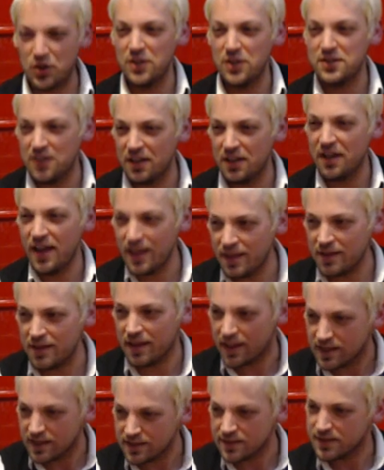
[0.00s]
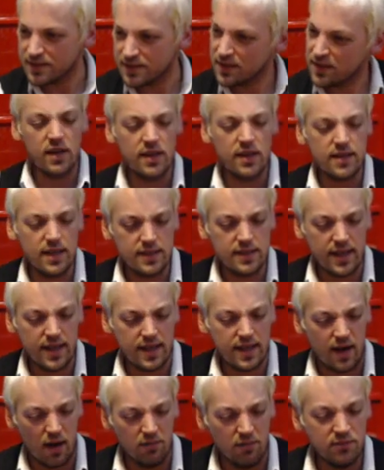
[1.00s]
It's good to like things. I think it tastes
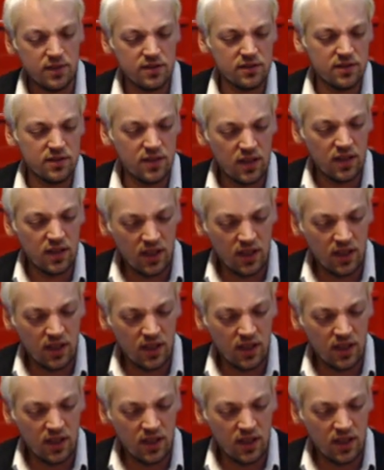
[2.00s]
like gum.